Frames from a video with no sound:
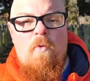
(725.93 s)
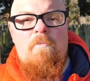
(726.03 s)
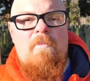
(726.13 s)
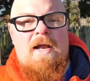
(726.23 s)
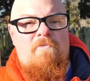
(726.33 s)
And
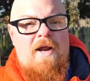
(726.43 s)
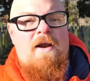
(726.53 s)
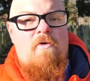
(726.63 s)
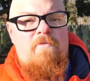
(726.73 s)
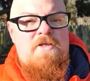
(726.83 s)
one man
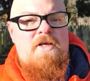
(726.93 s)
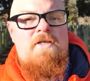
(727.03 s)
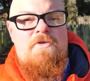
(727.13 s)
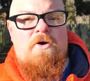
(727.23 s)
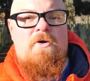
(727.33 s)
ran over
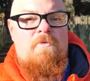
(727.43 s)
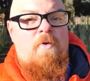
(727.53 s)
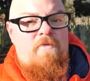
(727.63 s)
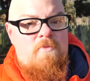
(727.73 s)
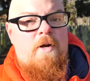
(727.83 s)
Jean Jordan
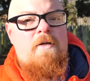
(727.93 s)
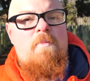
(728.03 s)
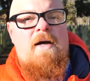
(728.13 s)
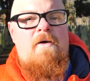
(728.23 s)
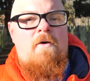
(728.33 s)
with his
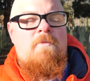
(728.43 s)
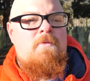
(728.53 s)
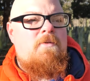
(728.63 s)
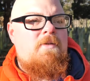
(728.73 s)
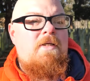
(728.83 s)
wheelbarrow
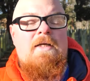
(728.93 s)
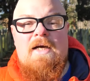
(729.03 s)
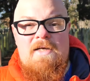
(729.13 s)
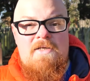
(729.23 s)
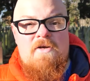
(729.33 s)

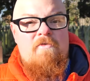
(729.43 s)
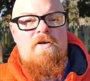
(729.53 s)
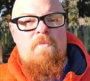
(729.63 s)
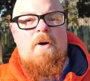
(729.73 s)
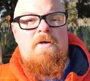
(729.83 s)
and
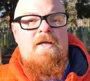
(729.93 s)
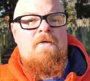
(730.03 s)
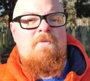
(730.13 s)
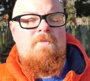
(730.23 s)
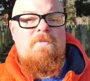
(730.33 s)
discovered a body.
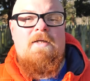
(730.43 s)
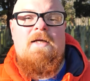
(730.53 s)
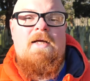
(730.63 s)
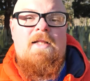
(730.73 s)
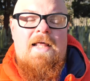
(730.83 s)

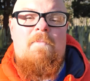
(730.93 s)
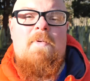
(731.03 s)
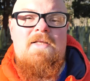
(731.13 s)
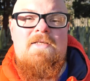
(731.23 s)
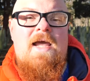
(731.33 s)
That
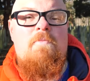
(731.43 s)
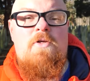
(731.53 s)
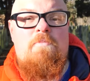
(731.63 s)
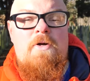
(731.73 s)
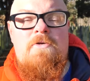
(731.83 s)
man's name
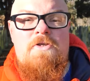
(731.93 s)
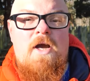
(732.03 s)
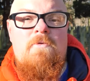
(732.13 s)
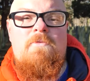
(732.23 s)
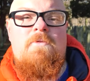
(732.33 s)
was Bruce
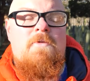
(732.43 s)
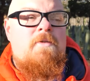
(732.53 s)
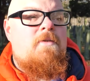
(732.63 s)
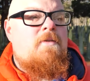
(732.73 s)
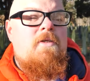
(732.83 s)

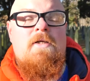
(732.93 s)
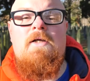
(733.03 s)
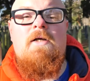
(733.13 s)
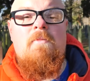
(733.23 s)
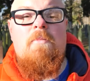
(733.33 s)
Jones,
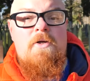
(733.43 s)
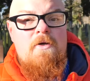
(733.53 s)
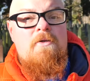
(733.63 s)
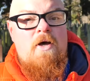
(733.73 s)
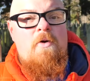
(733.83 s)
but
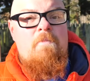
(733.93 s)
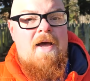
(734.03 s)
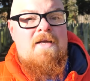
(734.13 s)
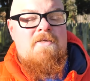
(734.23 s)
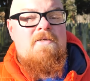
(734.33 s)
you'll know him
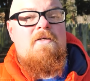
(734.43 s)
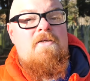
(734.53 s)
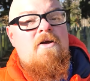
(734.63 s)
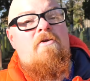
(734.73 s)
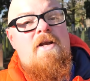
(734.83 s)
best
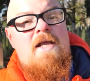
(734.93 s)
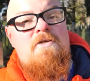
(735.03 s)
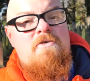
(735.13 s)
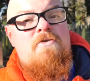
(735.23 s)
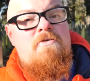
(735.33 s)
as
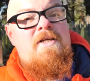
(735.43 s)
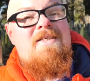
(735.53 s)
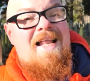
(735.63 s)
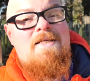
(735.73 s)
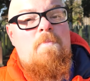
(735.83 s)
Coronation
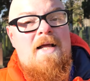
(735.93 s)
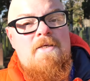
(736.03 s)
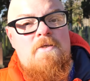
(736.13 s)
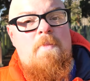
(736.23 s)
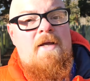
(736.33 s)
Street's Les
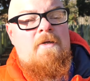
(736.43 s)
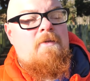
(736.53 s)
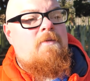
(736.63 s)
Battersby.